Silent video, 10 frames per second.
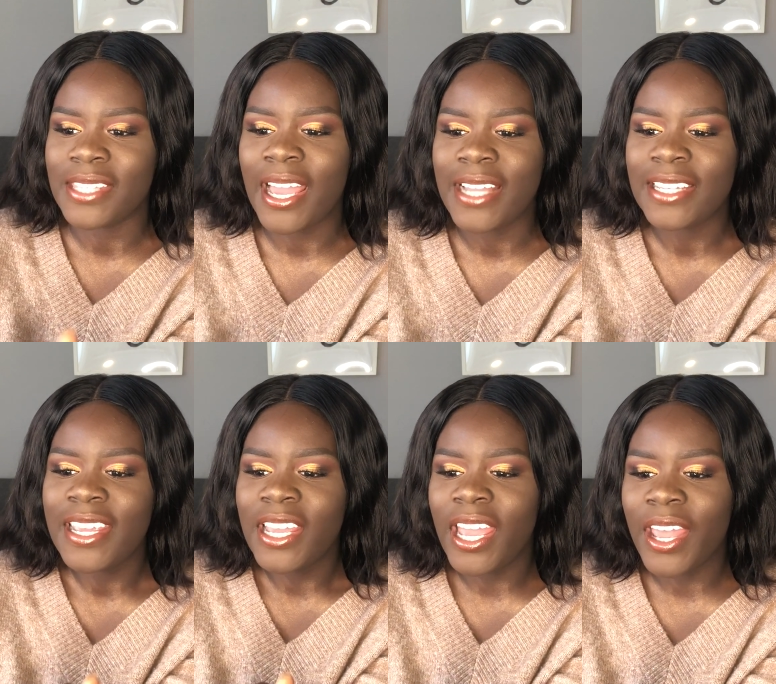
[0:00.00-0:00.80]
had
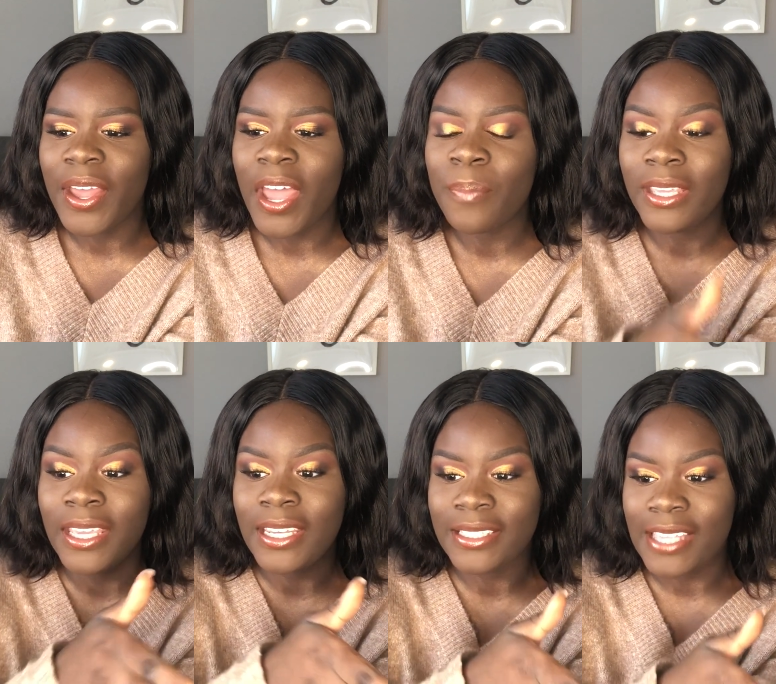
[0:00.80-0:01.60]
a
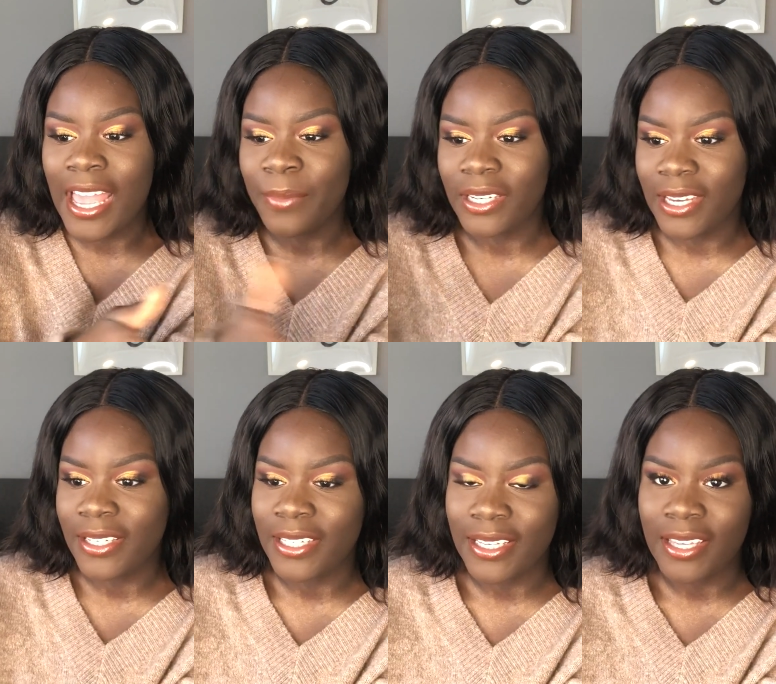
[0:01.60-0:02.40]
beginning time and an
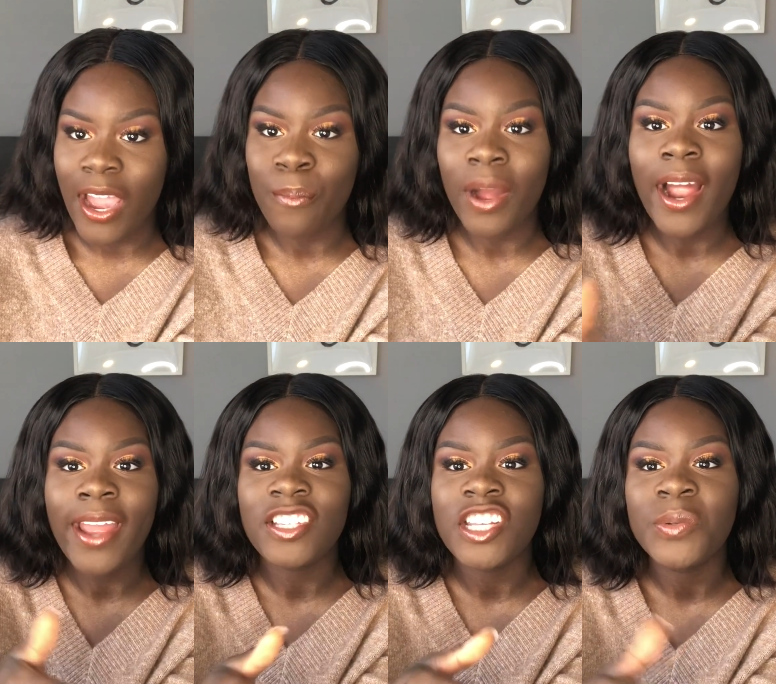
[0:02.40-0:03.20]
ending time. But
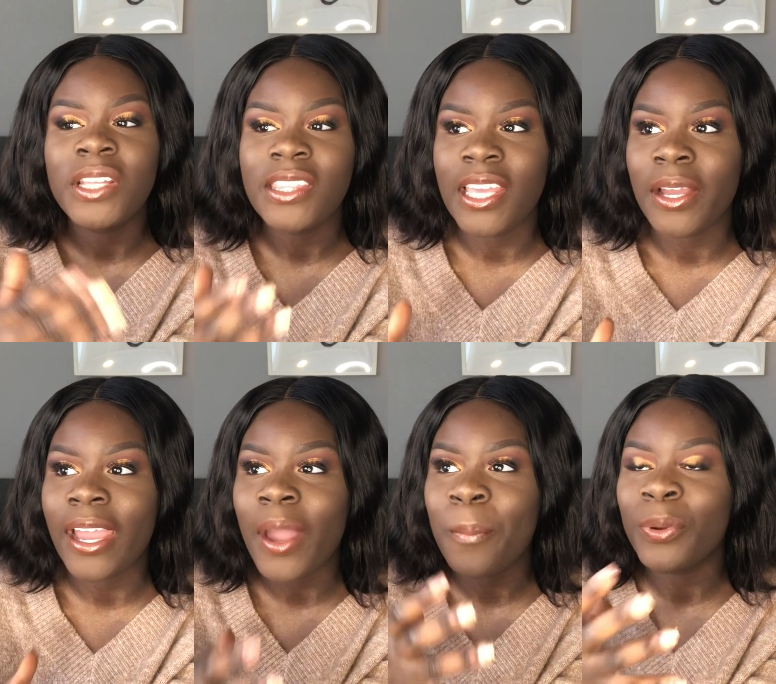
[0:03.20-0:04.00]
I genuinely
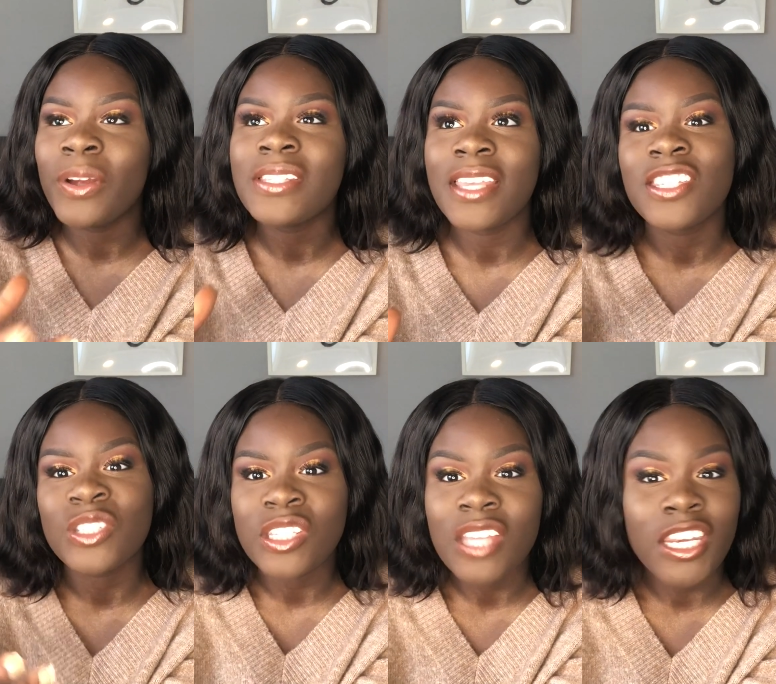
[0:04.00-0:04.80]
think process is
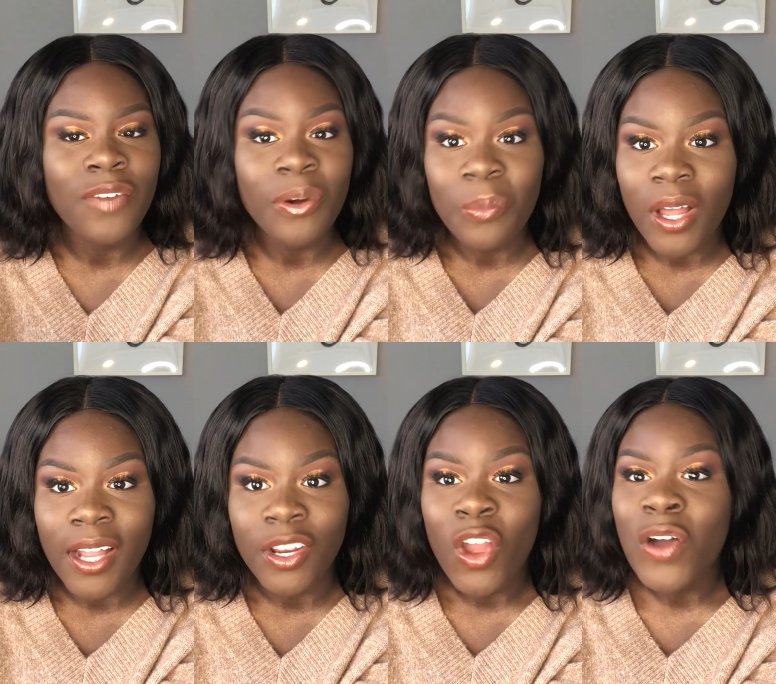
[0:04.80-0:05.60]
just another
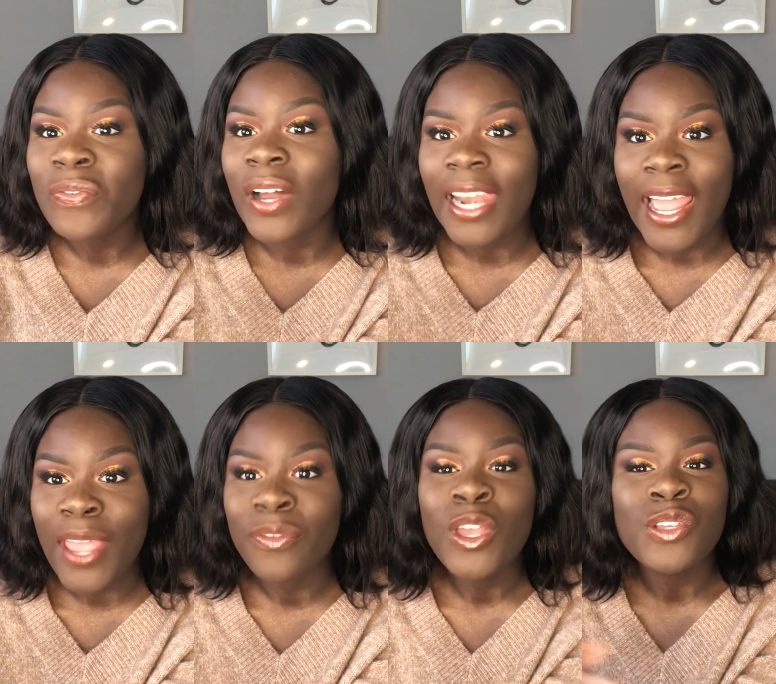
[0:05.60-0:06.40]
word for
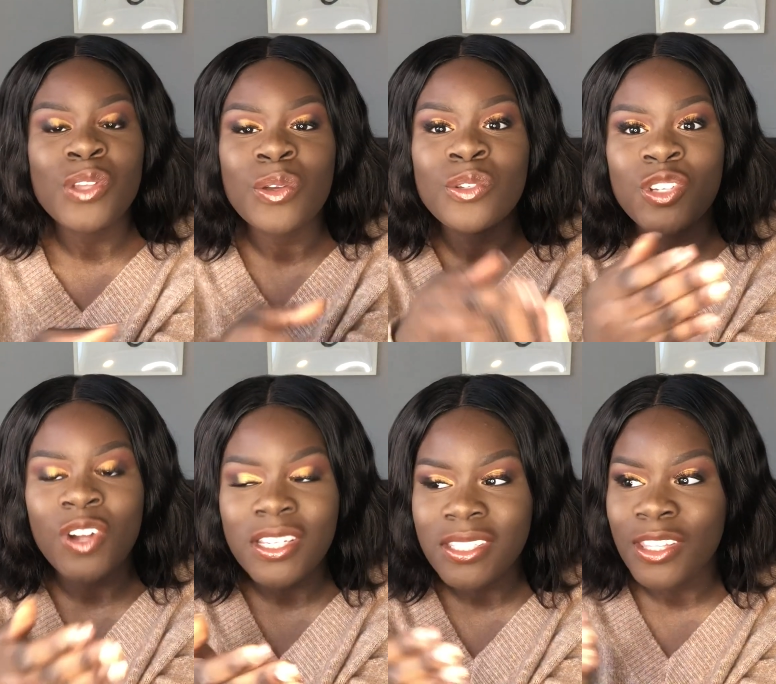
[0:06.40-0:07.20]
life. So
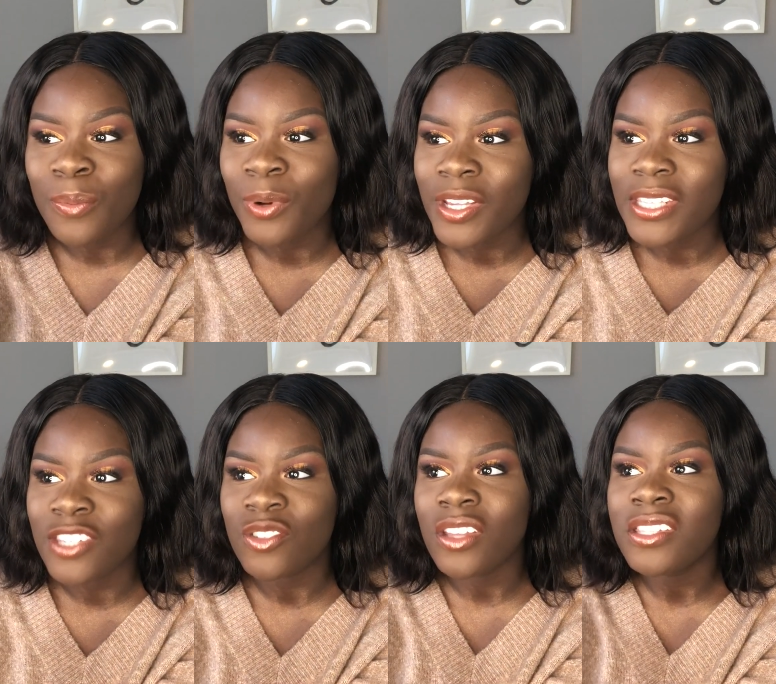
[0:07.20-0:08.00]
trust the
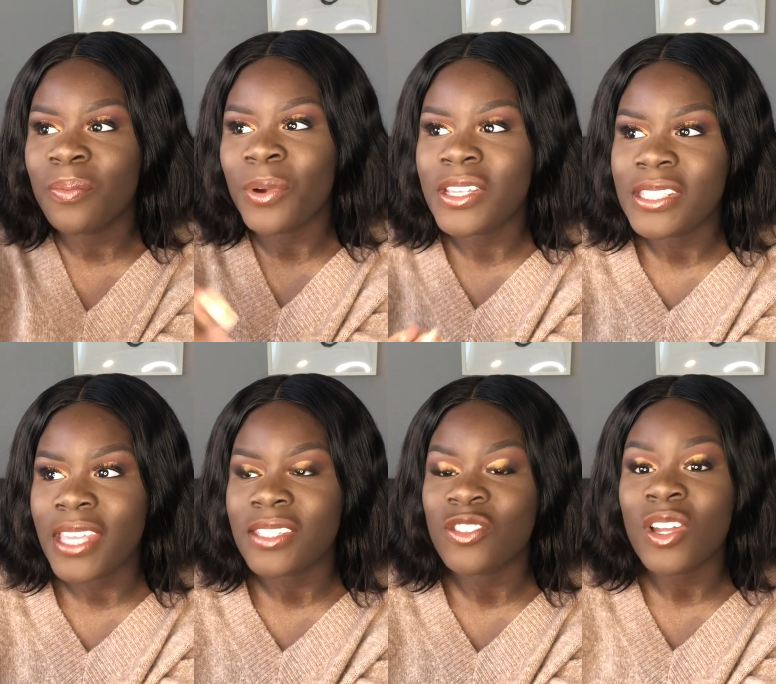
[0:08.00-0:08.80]
process, trust the
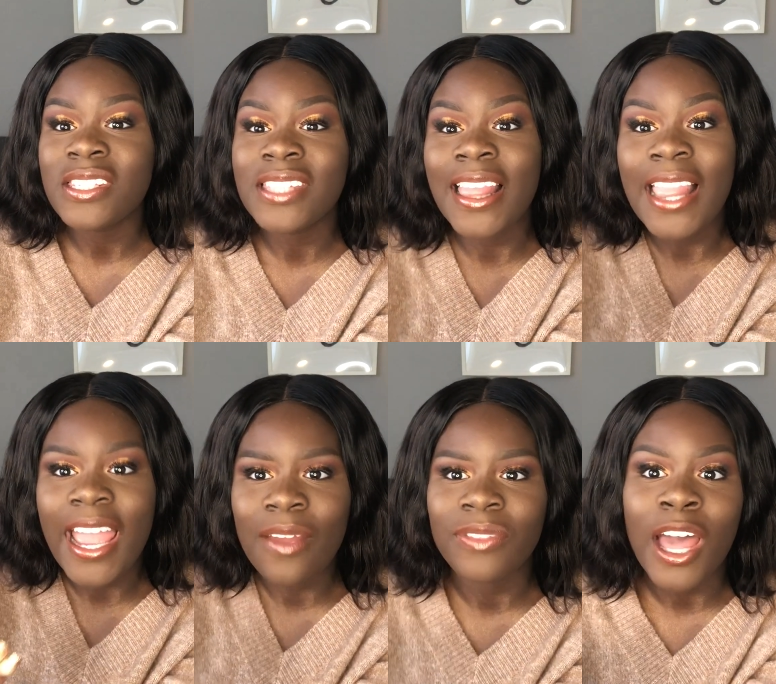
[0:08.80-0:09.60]
process, trust the
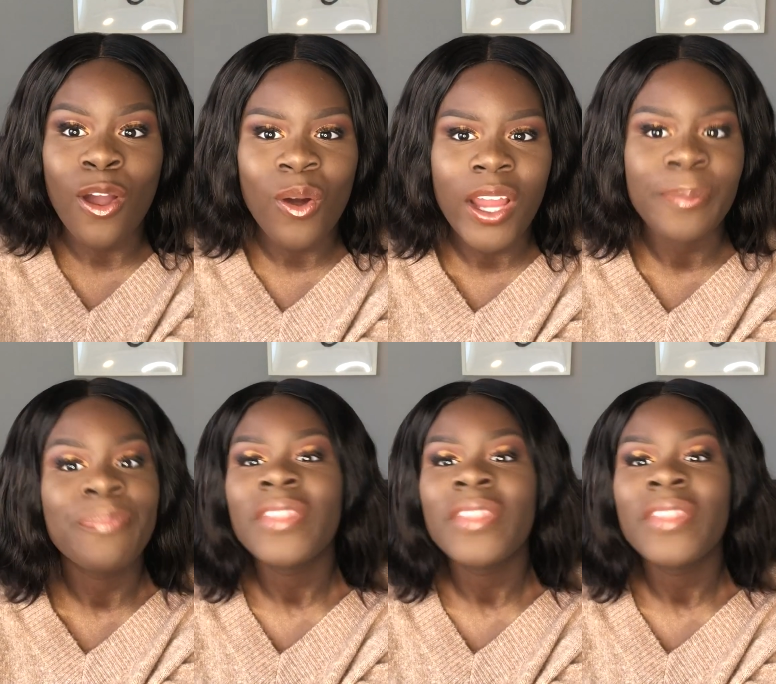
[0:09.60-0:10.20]
life that God